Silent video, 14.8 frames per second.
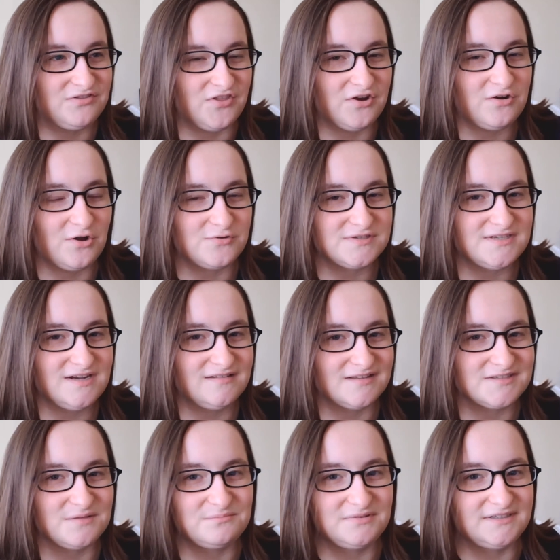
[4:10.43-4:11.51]
when they're hosting,
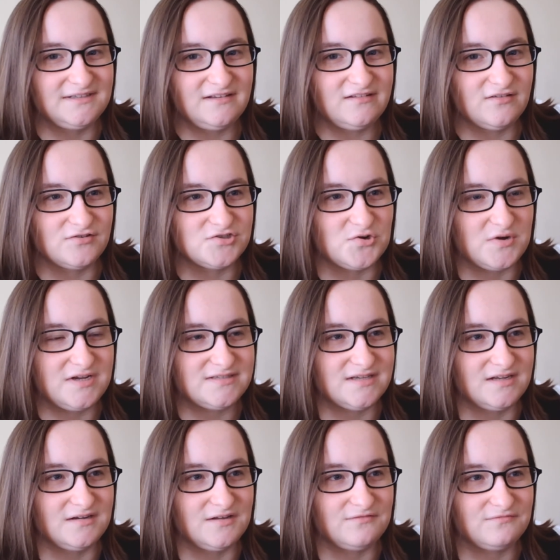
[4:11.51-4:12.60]
that's completely their choice,
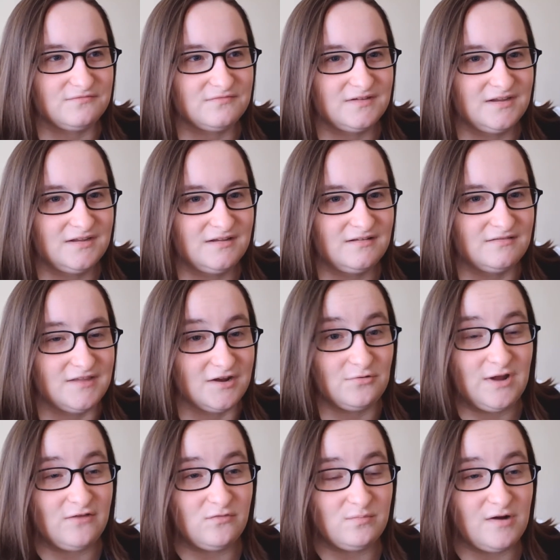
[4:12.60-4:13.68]
and if they
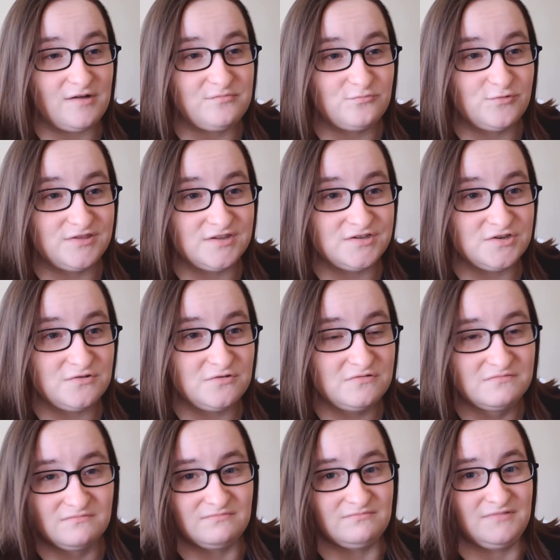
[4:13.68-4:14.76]
don't have a problem with the
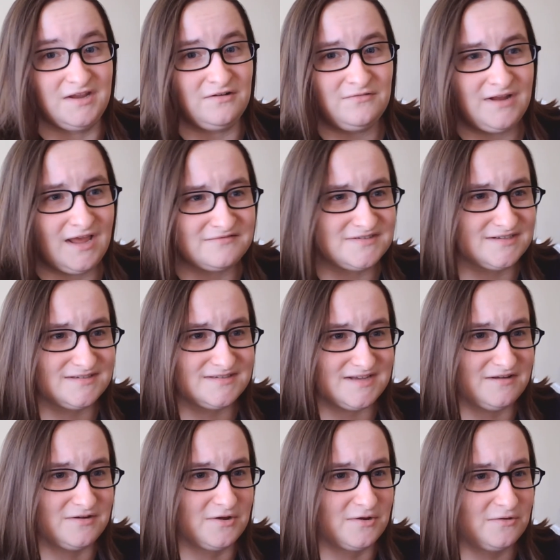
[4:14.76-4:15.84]
dude, they don't have to
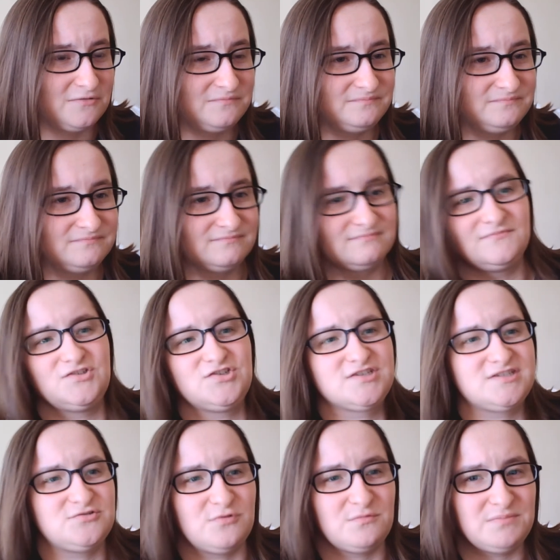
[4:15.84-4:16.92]
say no,
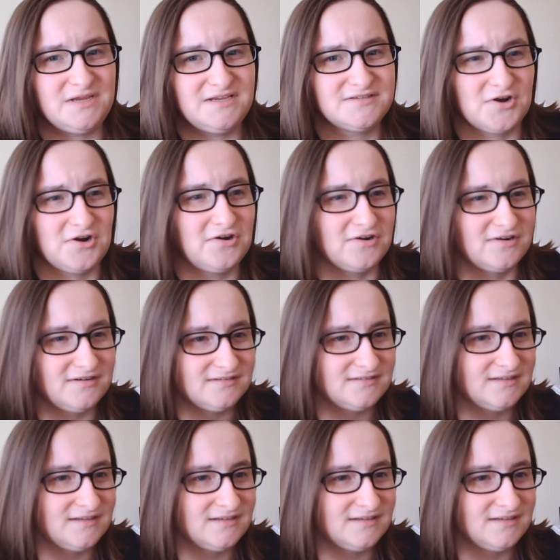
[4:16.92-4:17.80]
just to appease her.